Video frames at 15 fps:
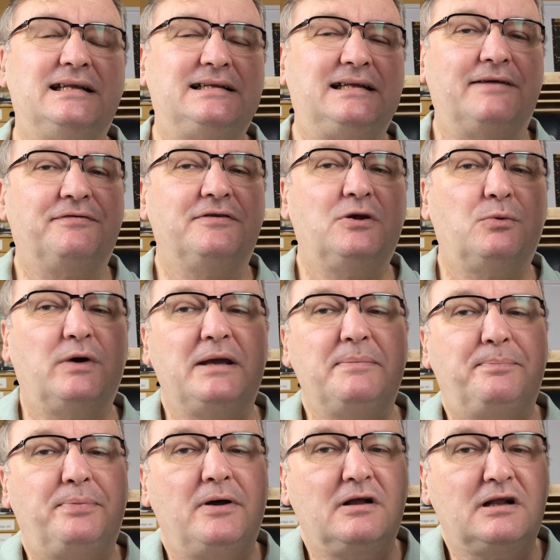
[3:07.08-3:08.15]
Given the way
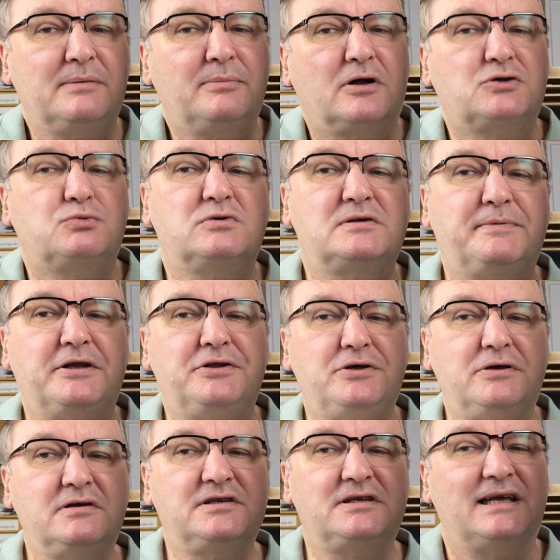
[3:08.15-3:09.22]
bergamot was being
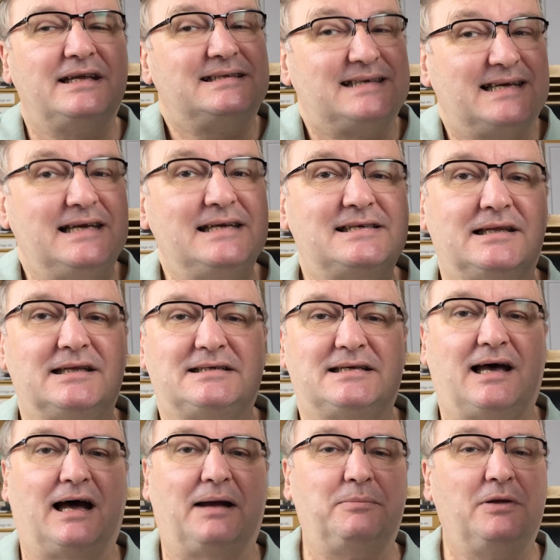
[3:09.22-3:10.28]
used in teas at the
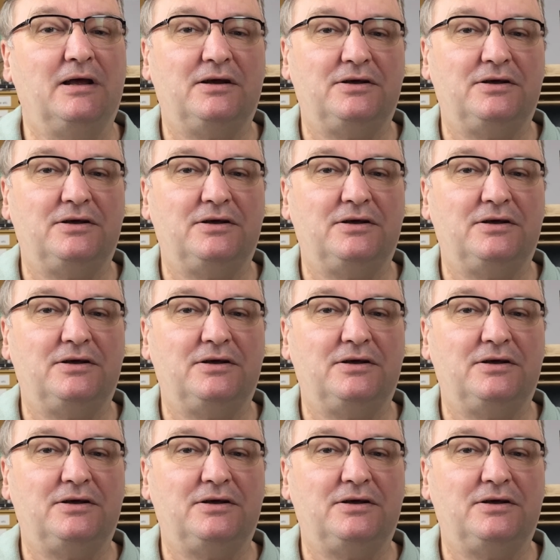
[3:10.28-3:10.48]
time,